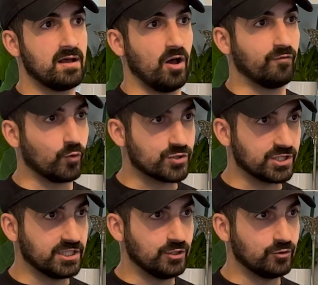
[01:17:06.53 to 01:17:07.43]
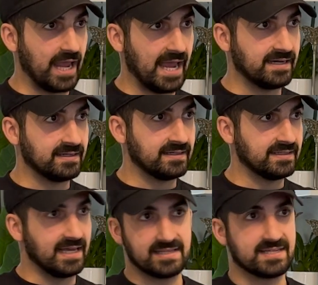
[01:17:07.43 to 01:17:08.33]
Unfortunately, you can't
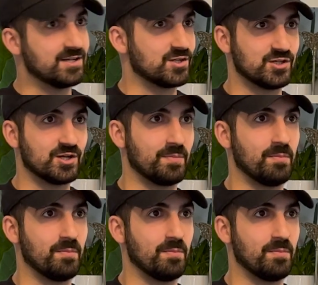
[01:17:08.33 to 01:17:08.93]
get citizenship